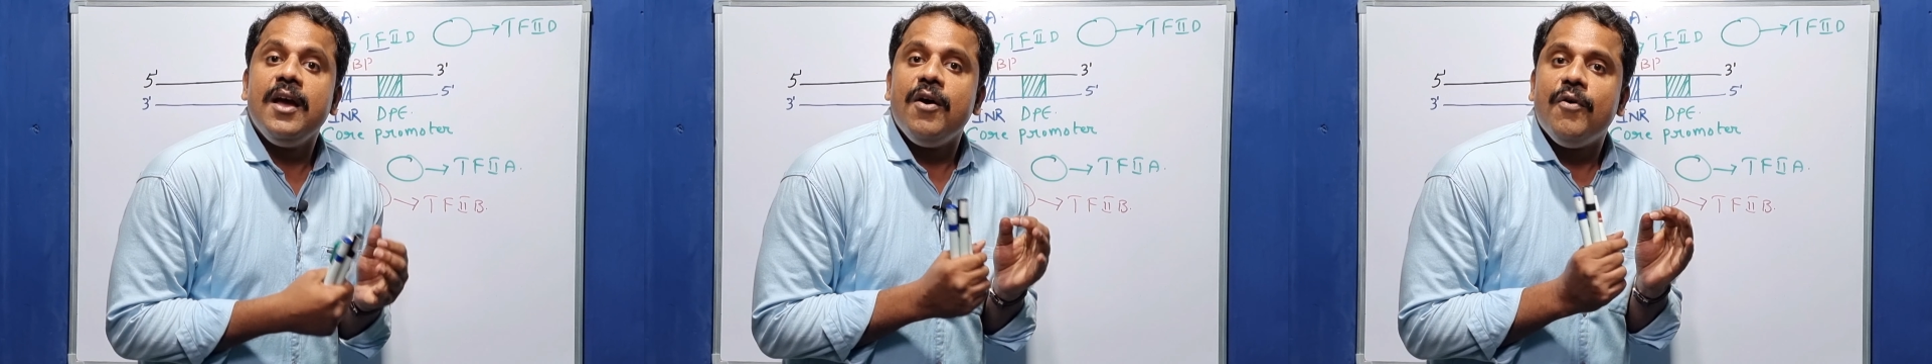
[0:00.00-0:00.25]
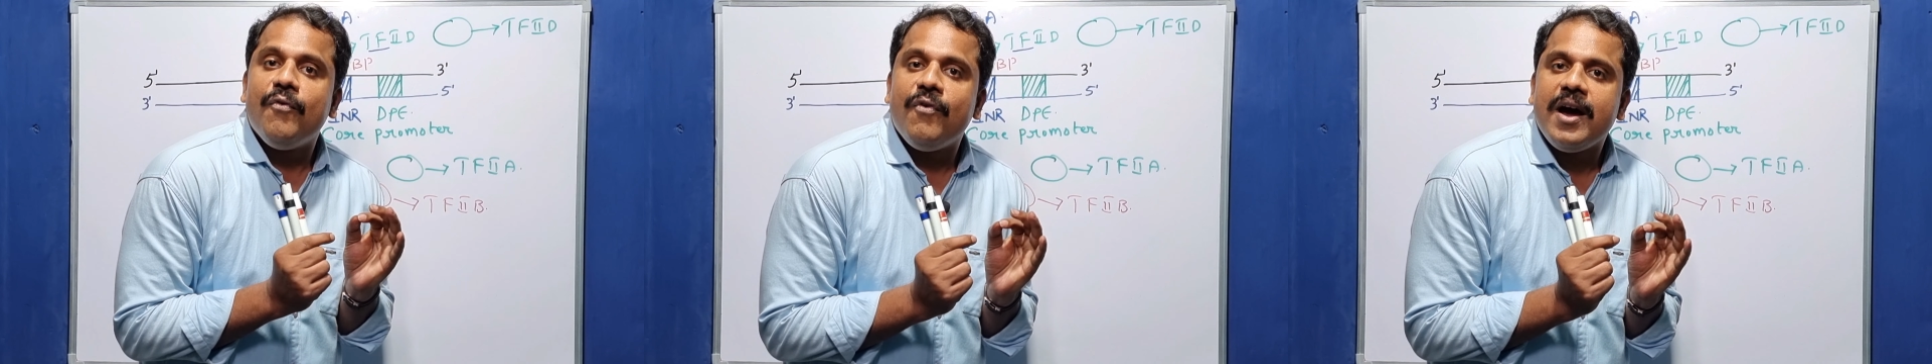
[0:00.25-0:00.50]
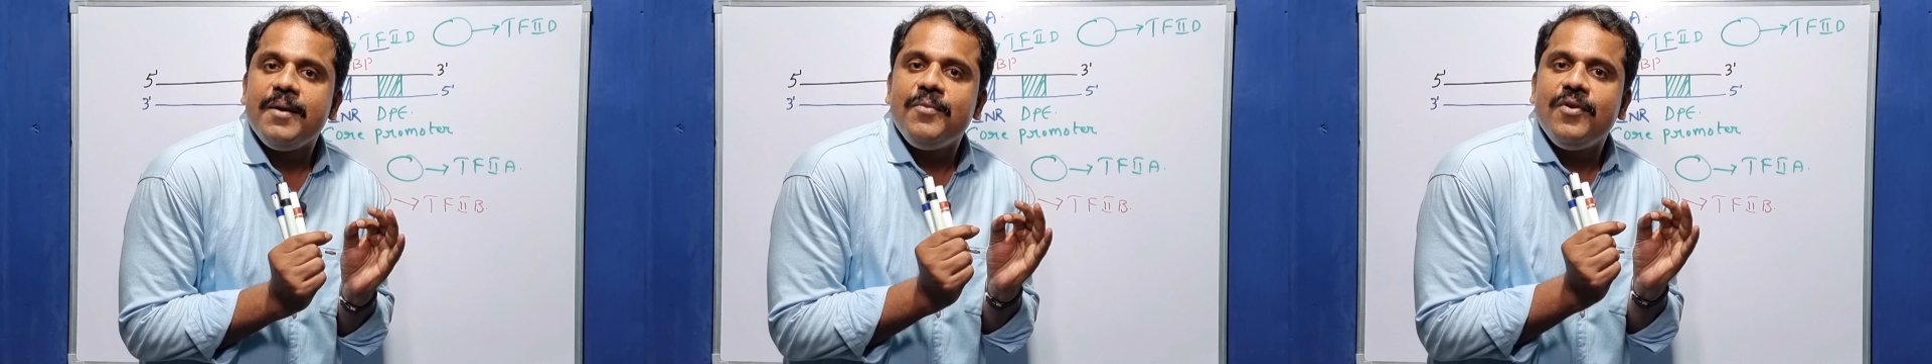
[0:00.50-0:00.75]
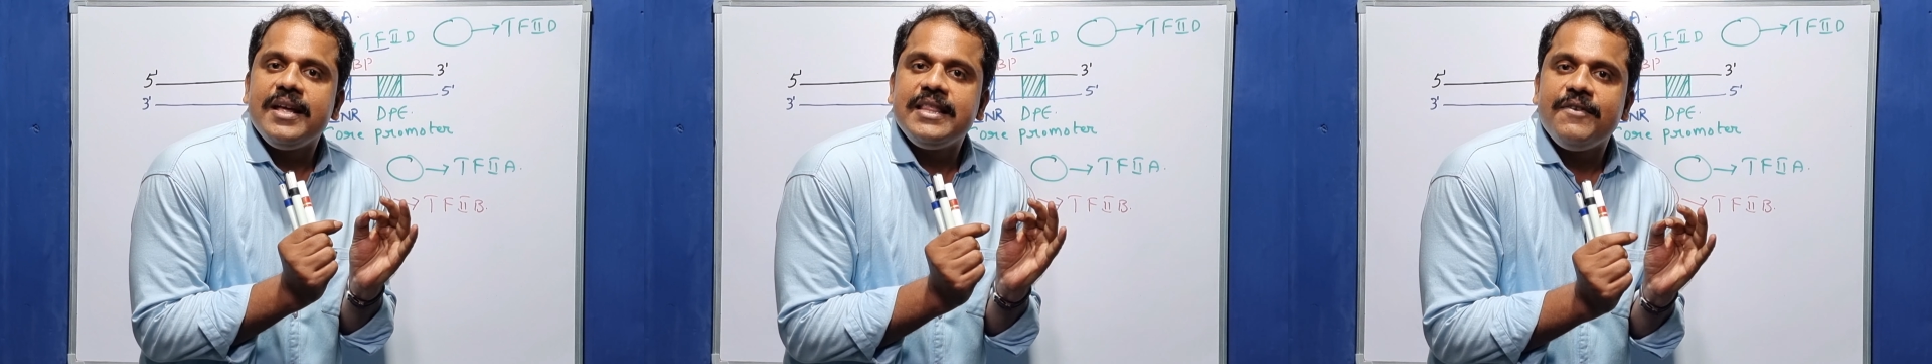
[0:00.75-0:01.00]
one more
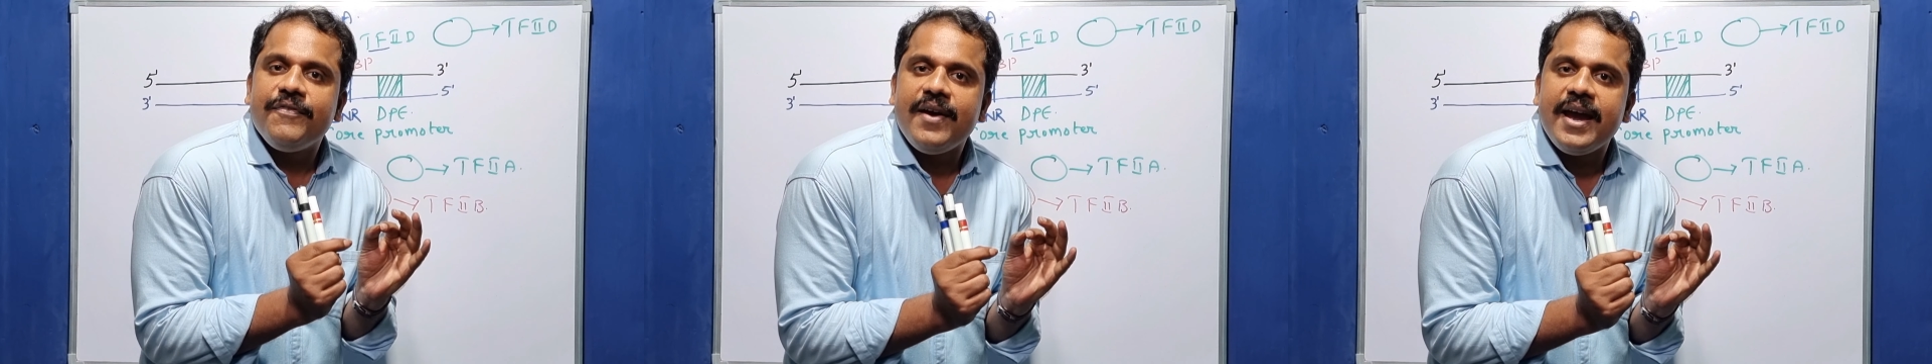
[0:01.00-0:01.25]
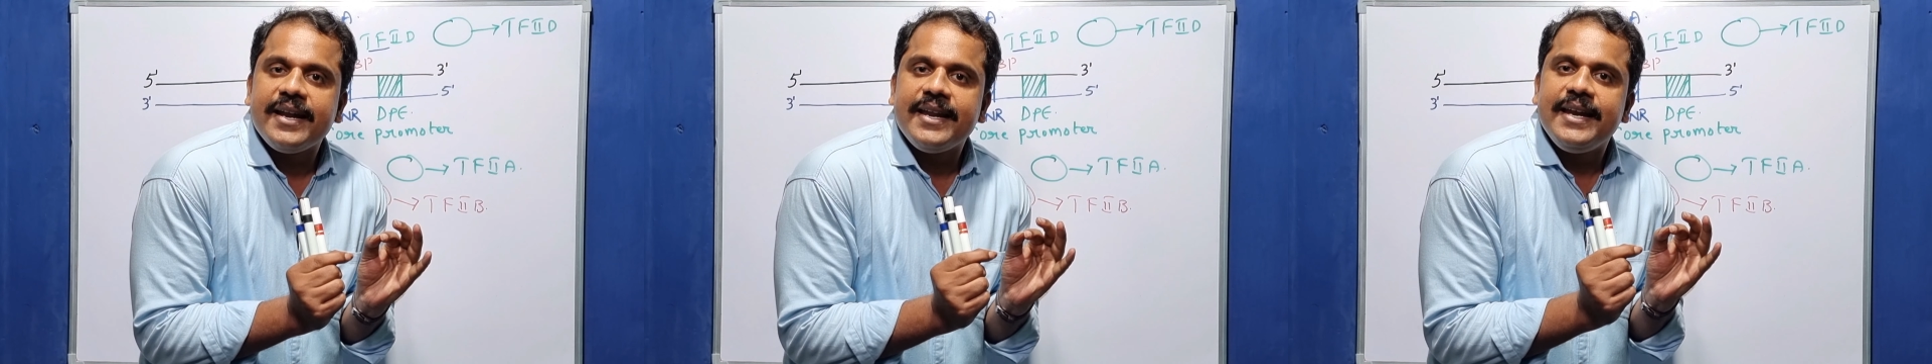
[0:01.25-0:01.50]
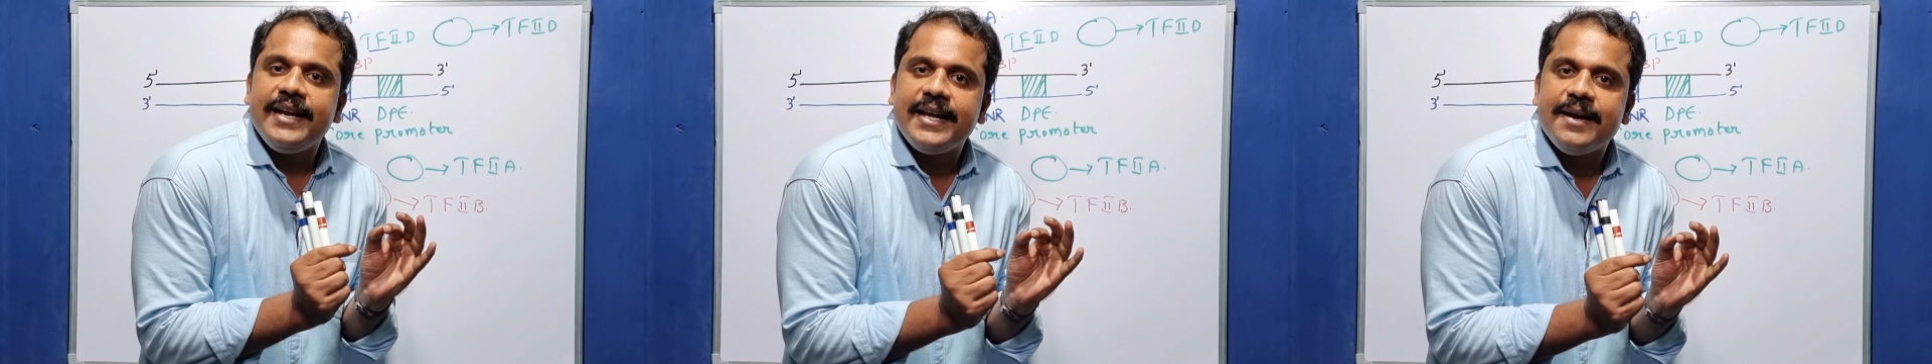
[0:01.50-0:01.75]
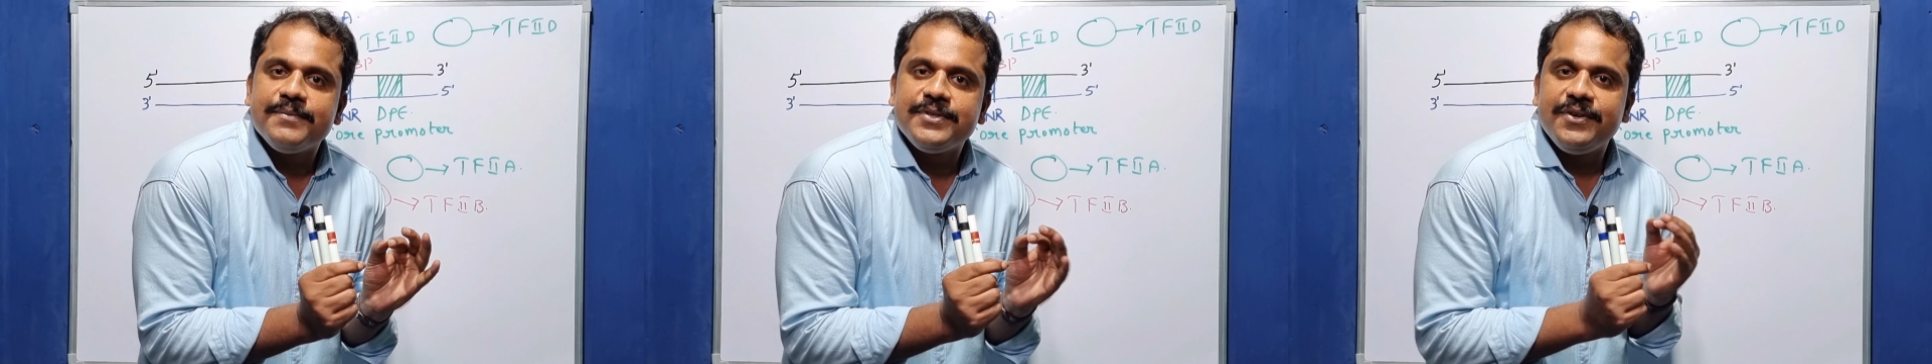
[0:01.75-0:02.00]
other factor, it
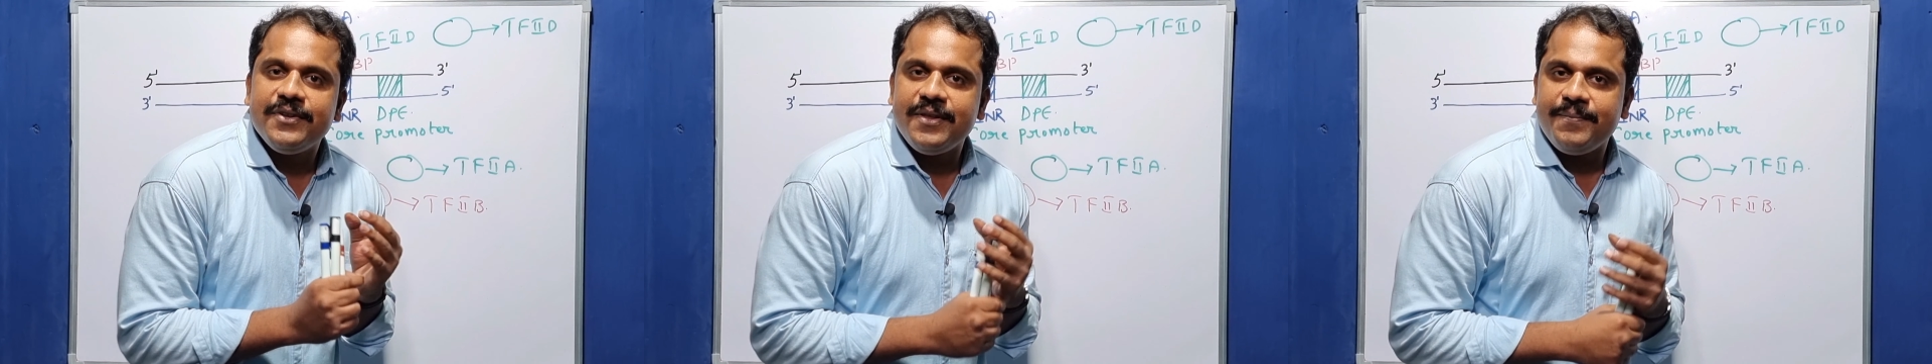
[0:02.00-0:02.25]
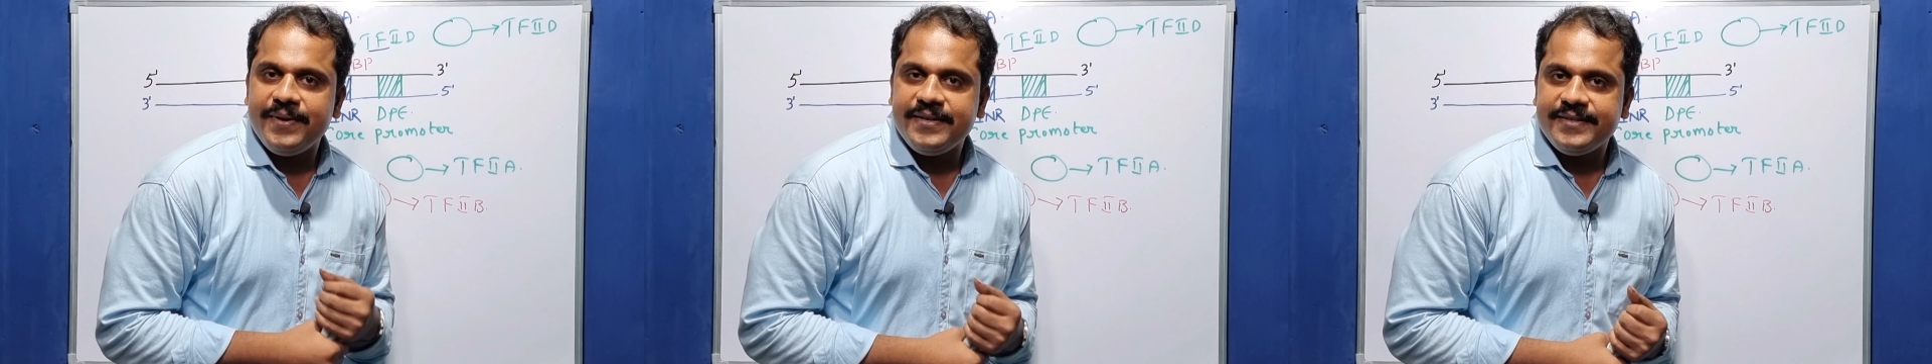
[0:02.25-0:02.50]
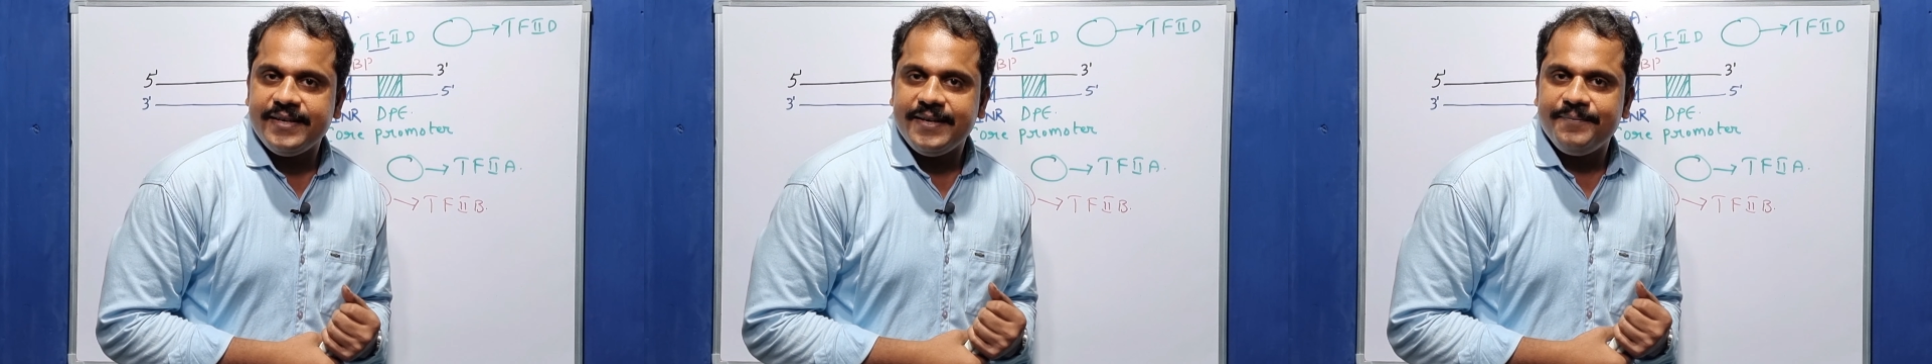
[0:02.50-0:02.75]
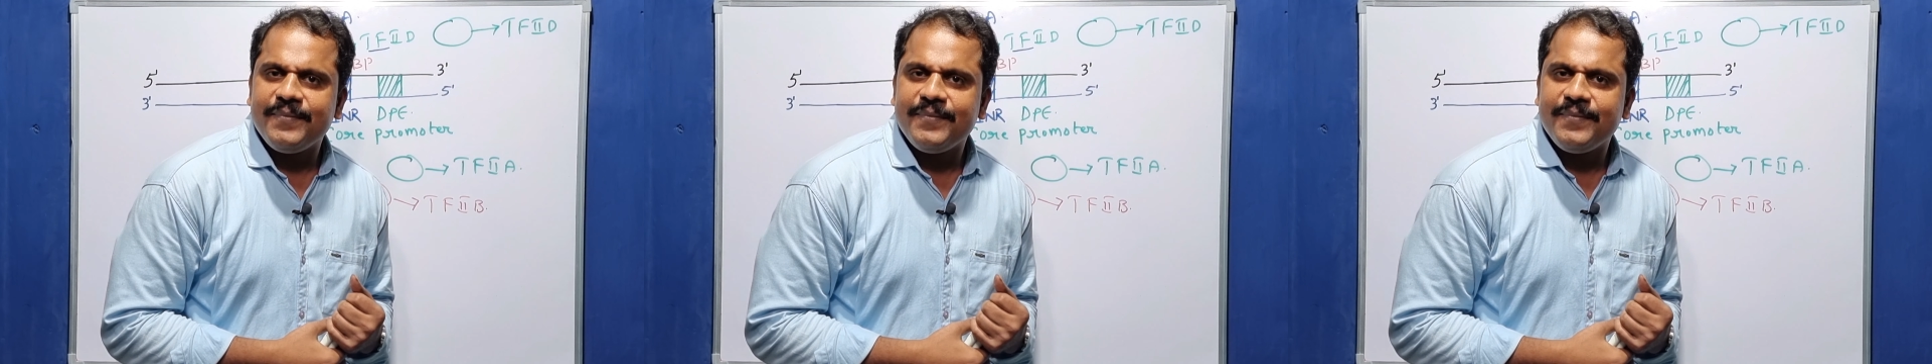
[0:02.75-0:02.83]
comes into the picture,